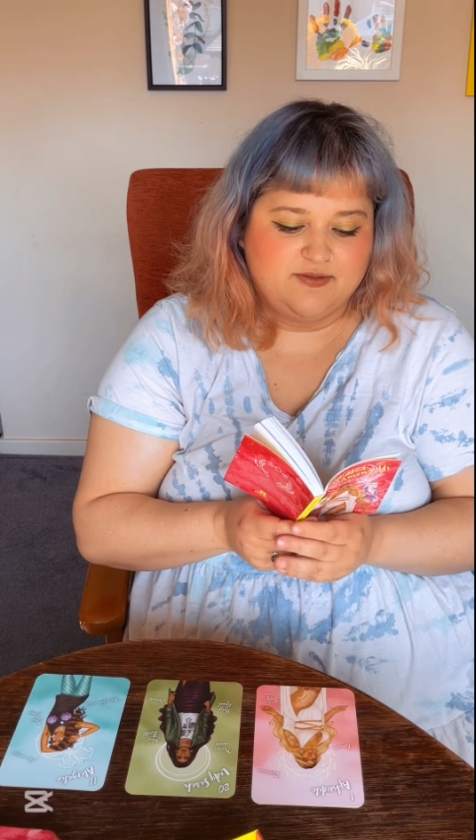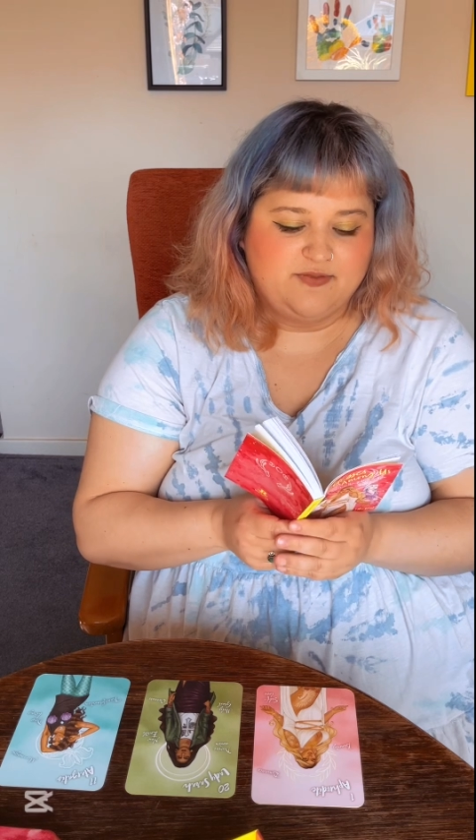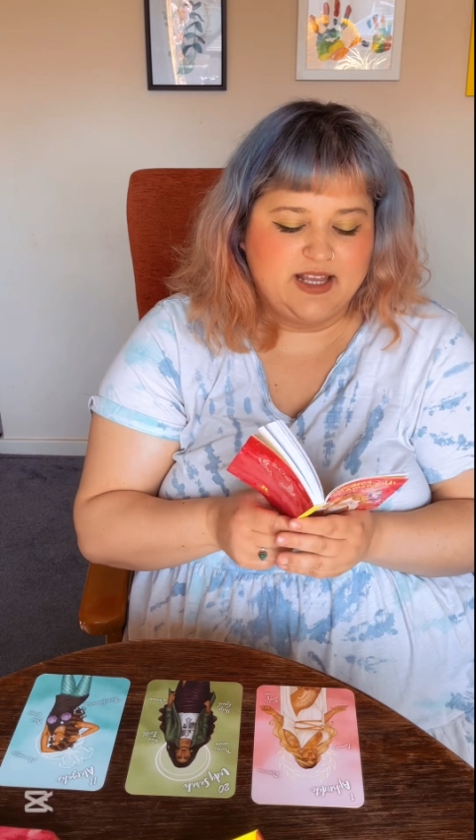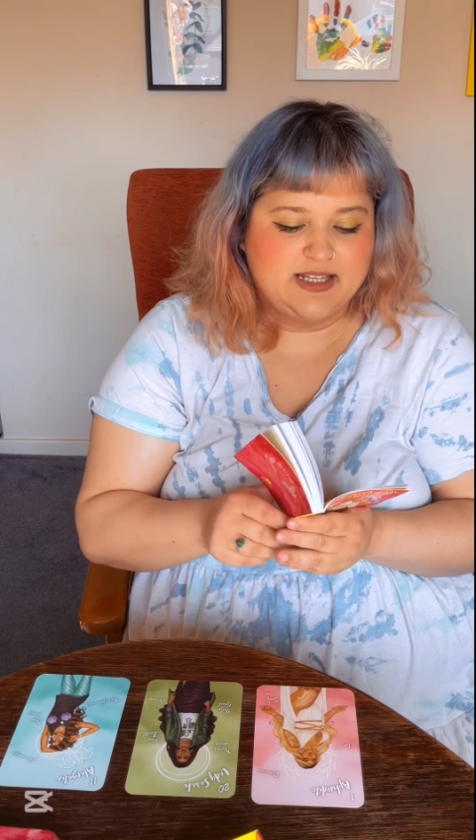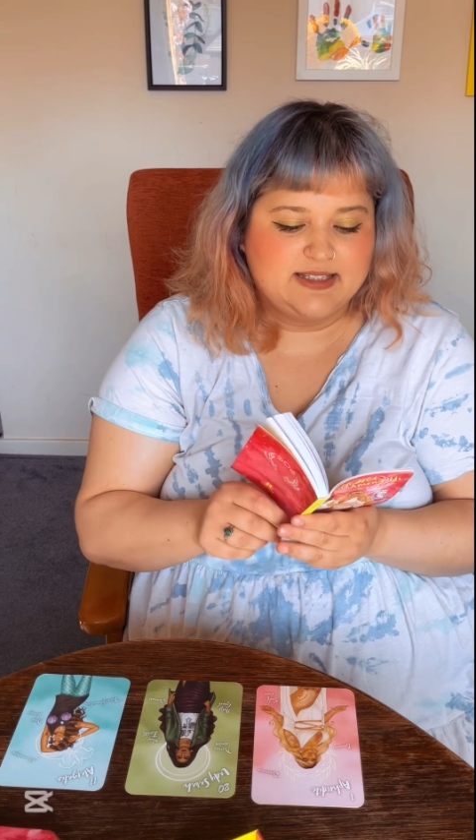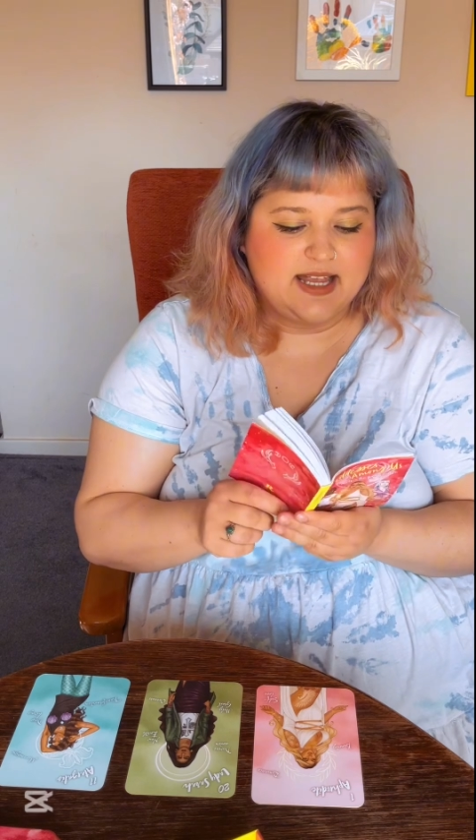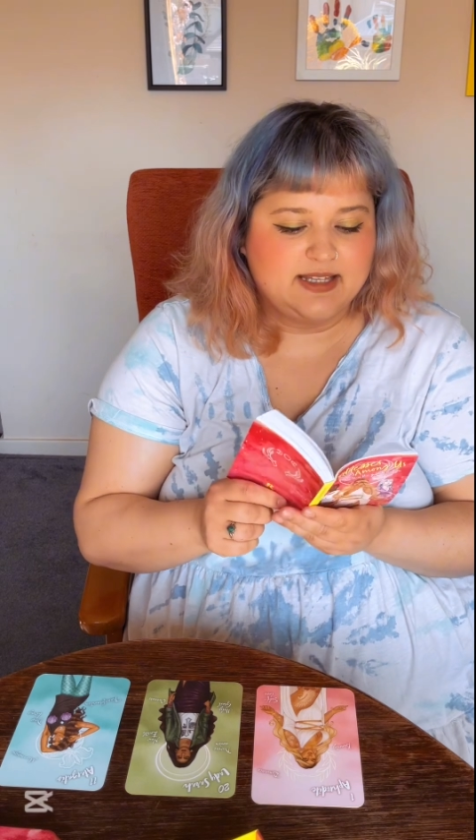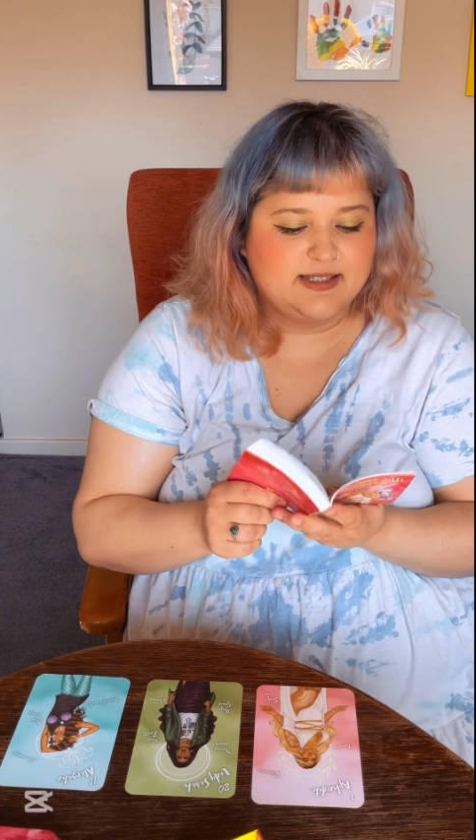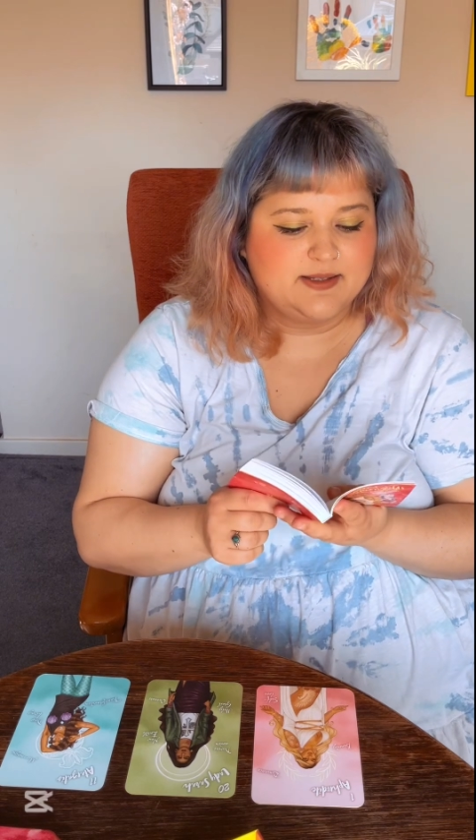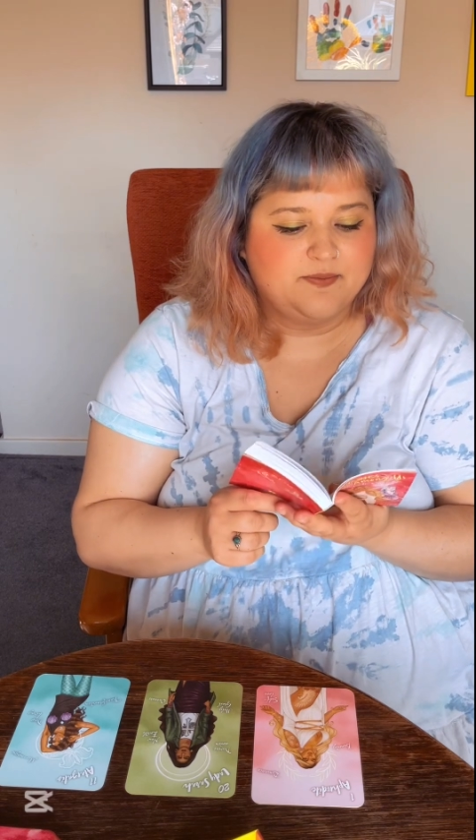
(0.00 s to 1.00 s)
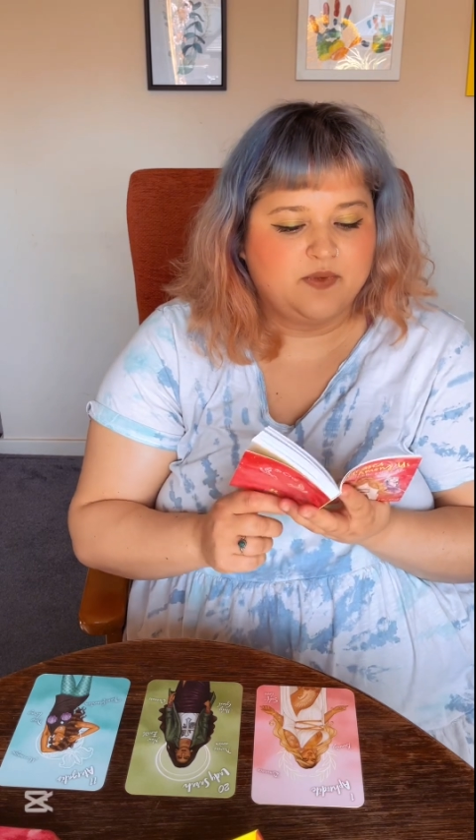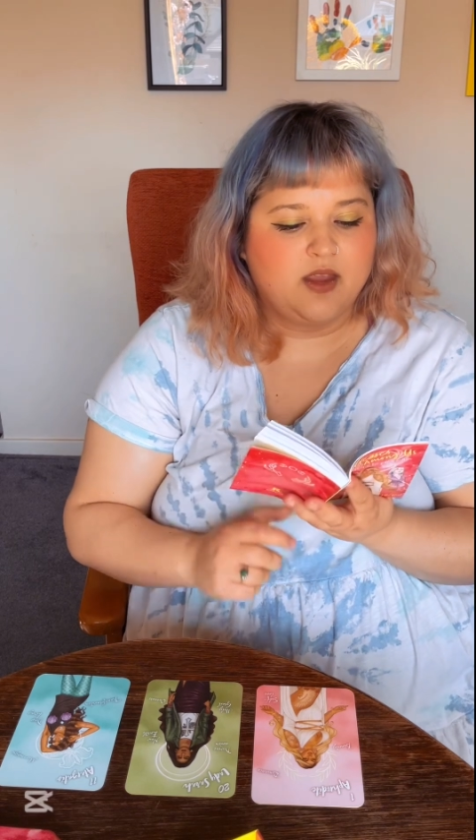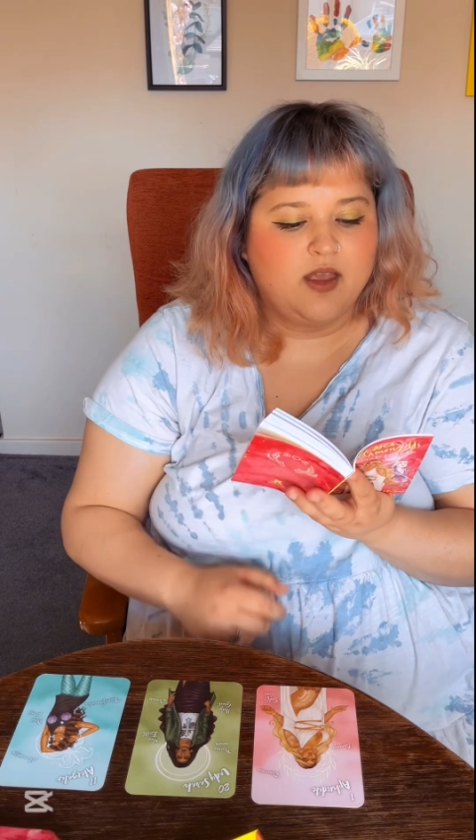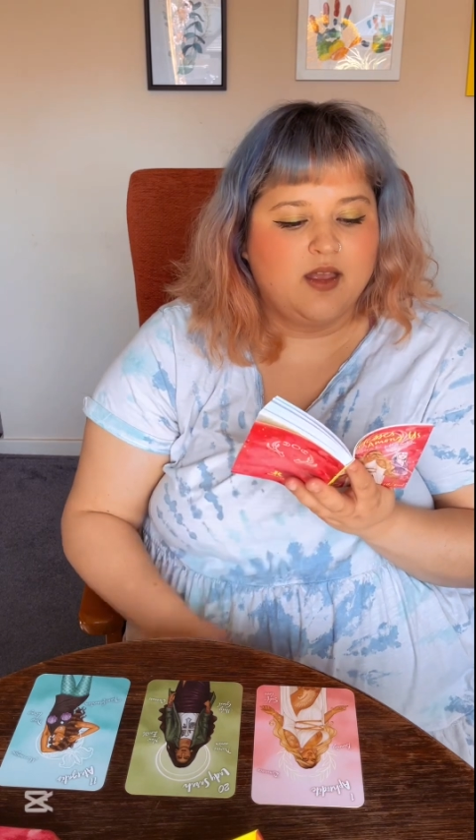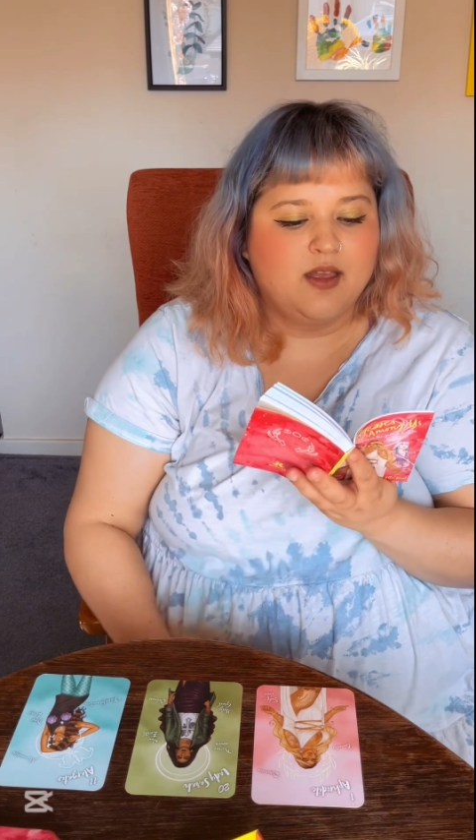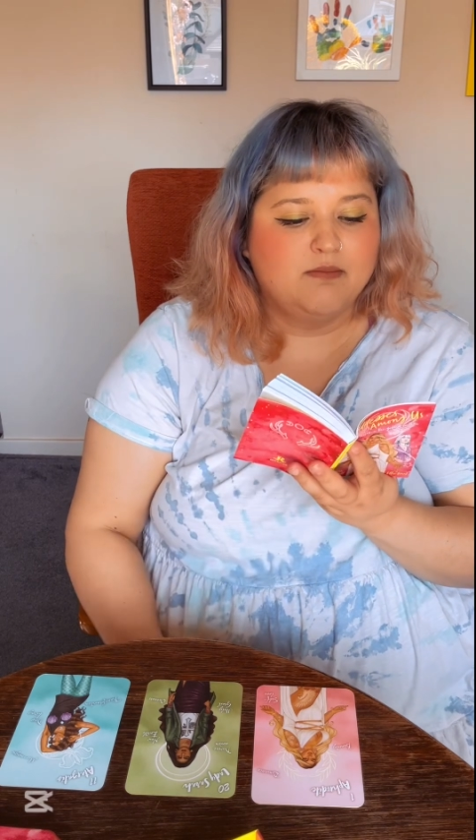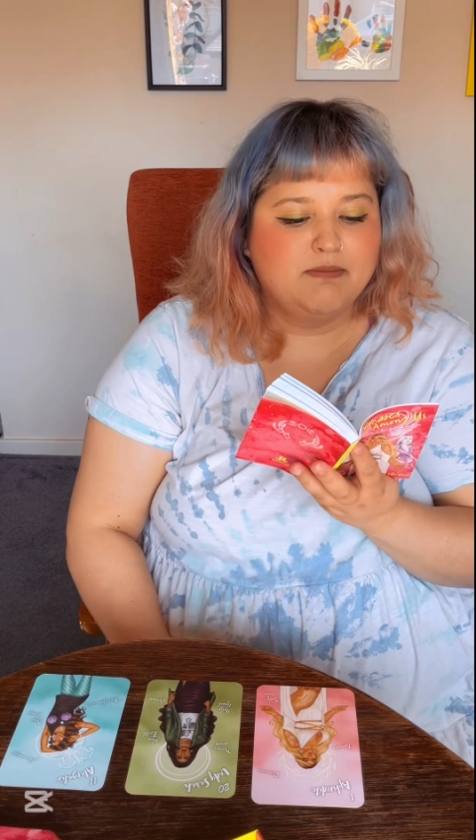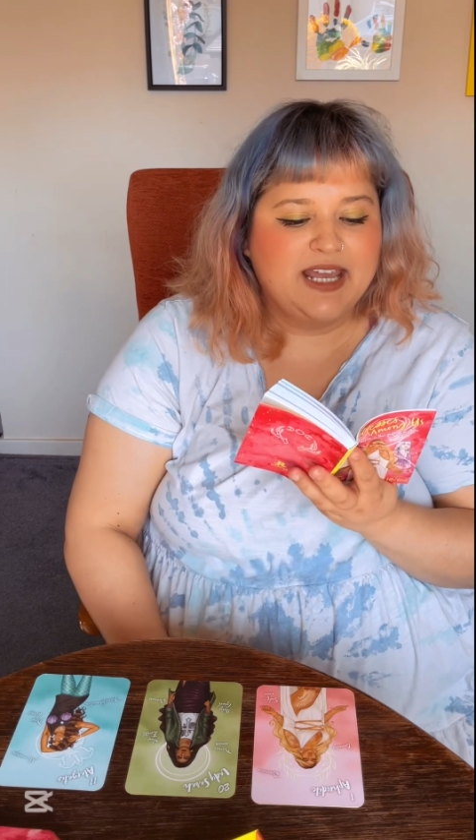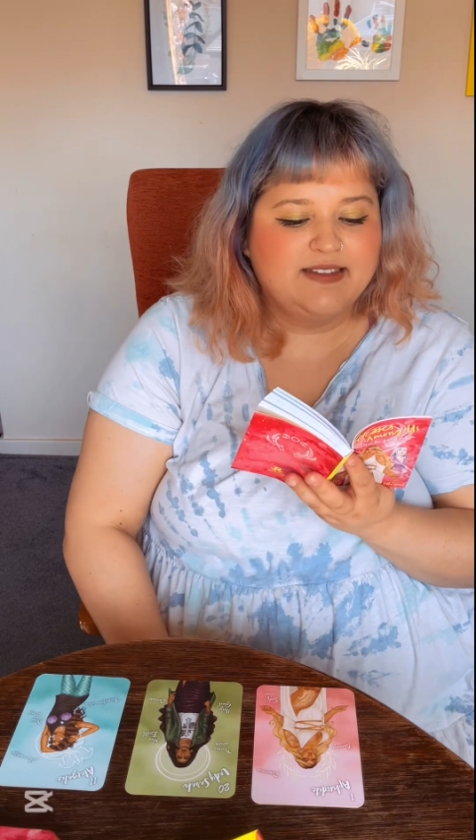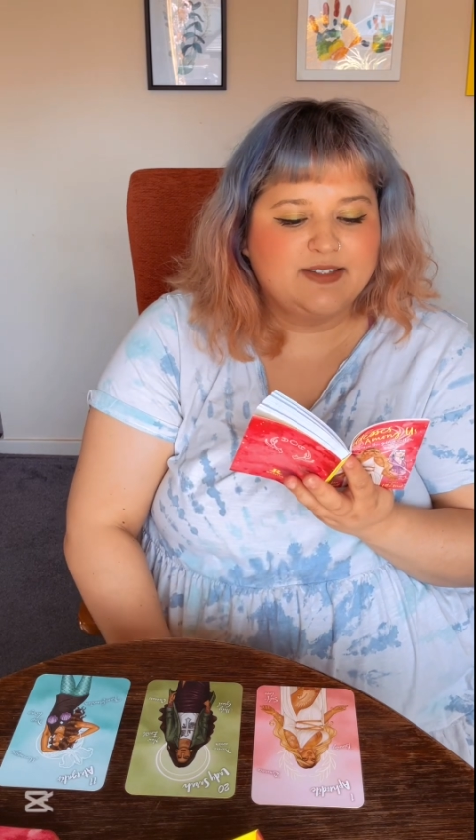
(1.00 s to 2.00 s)
Vic says,
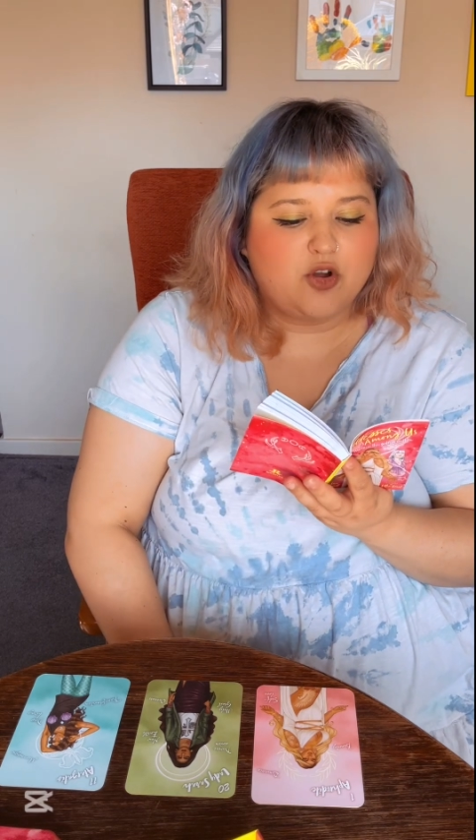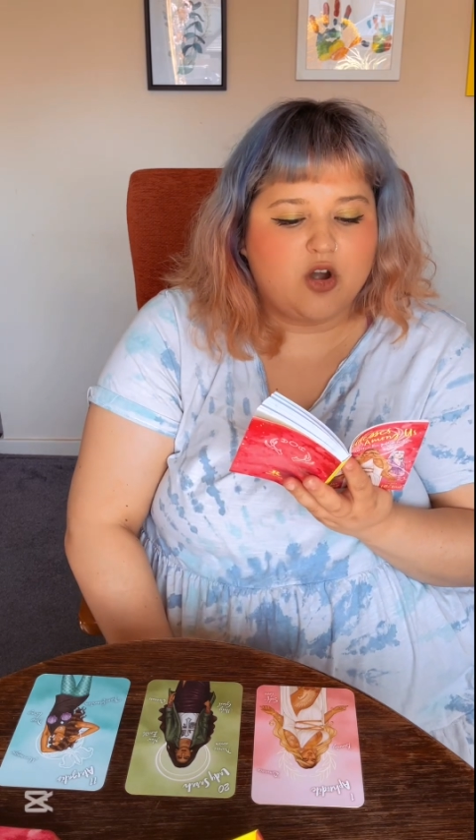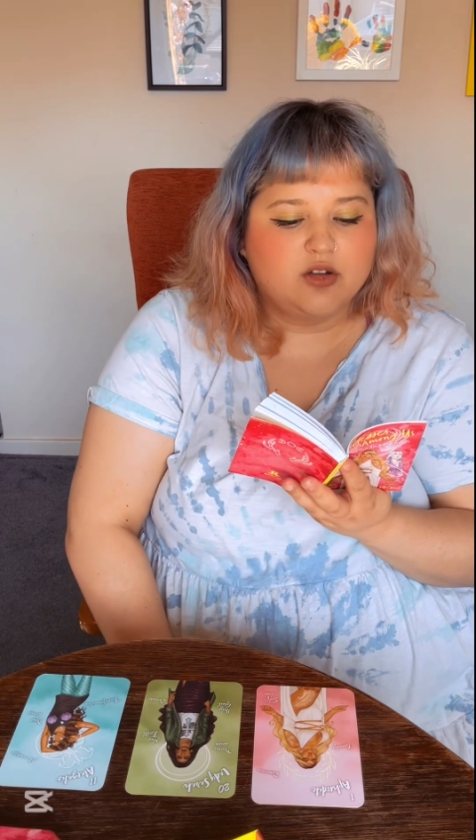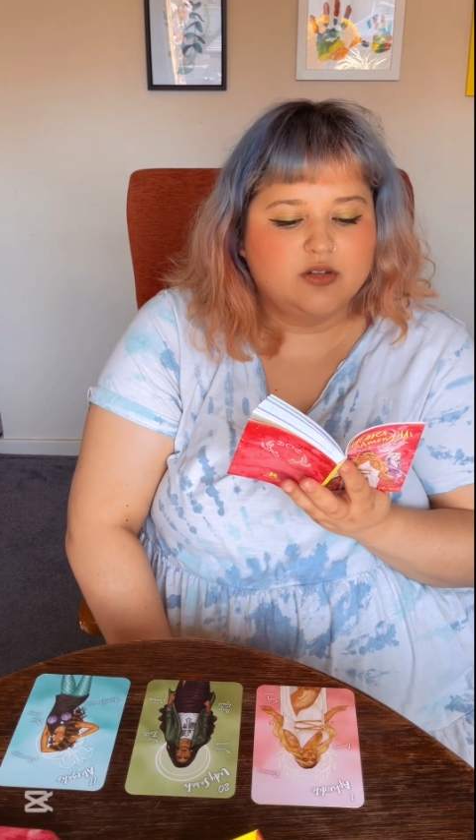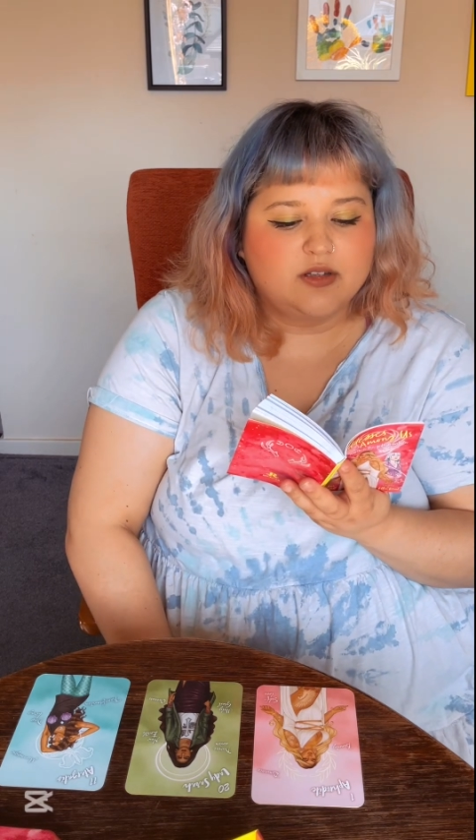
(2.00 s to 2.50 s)
"May this oracle